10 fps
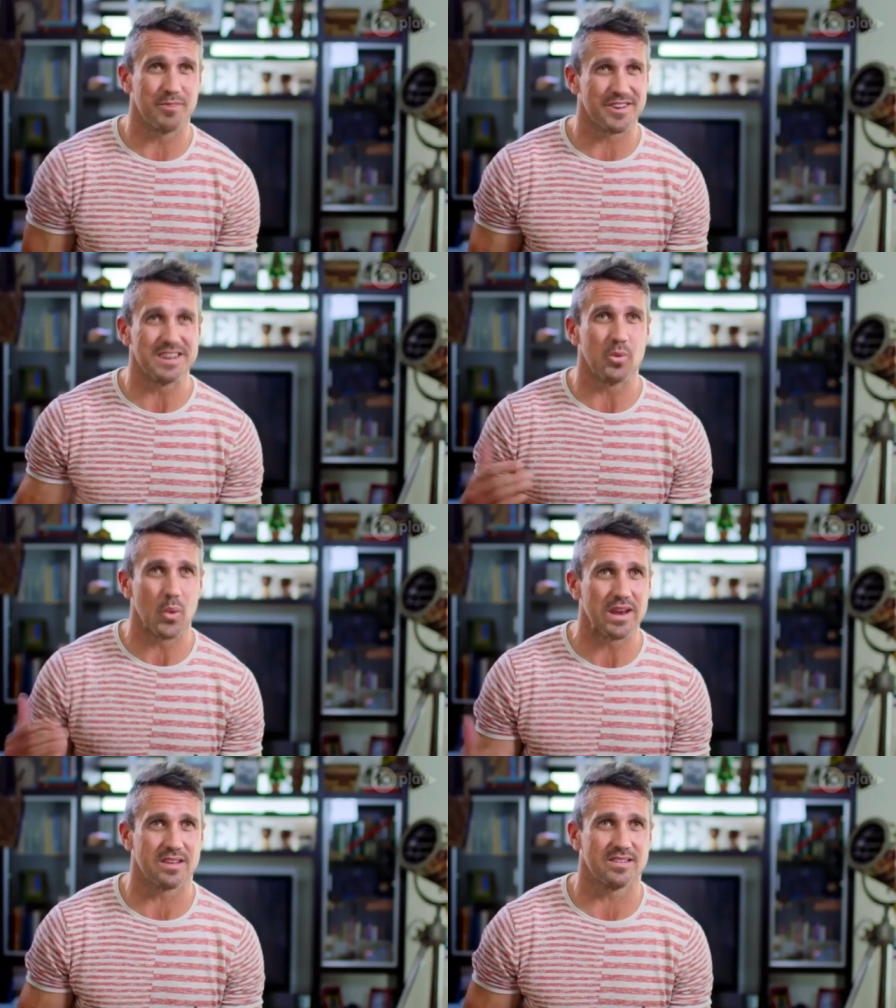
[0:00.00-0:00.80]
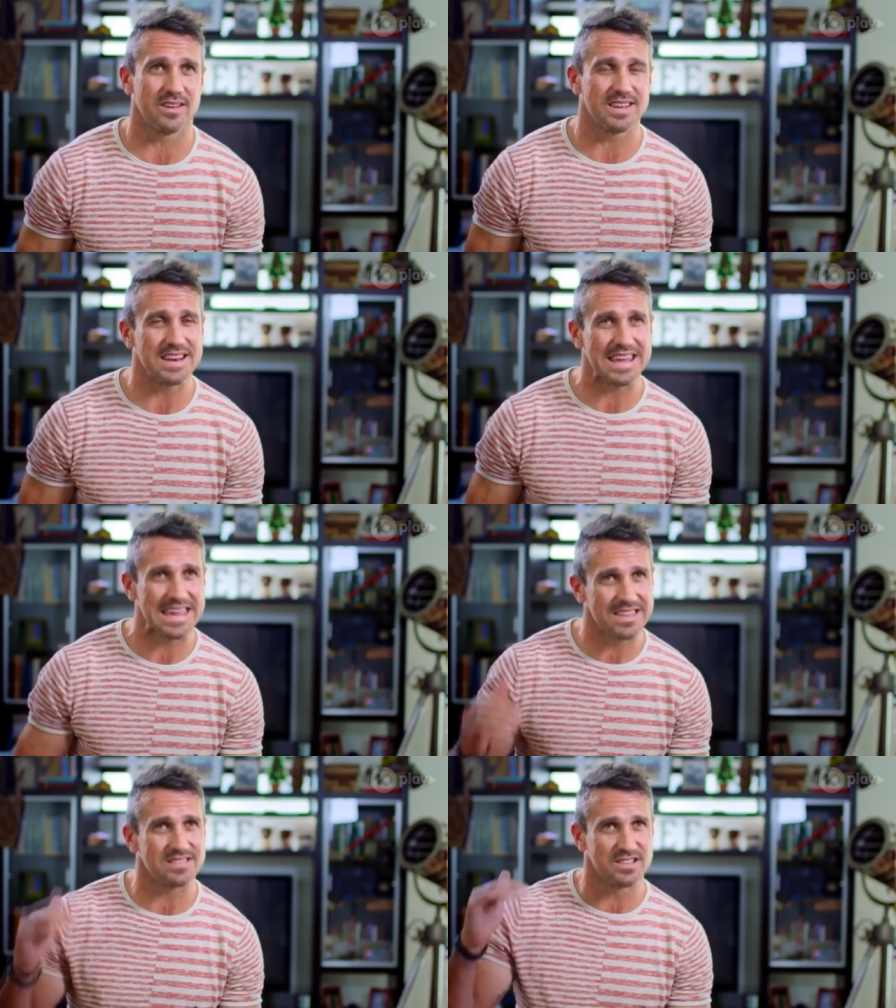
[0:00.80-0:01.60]
But I didn't win it. I didn't
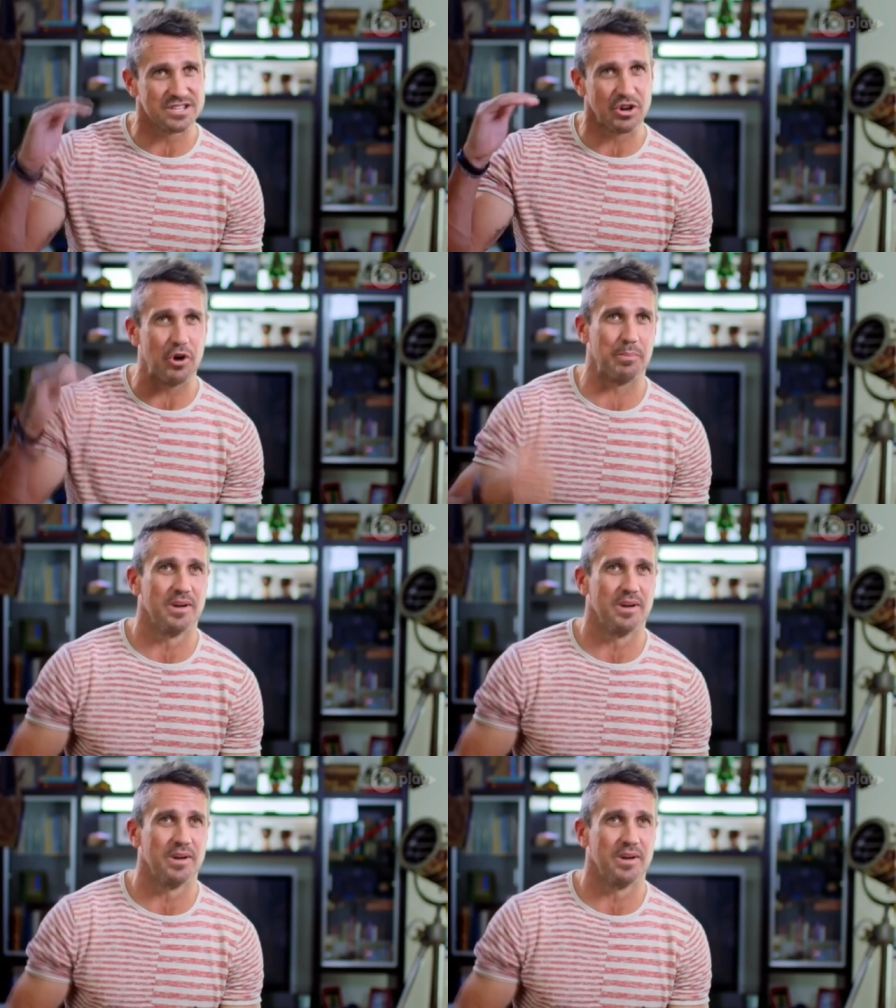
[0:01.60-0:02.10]
hit the top.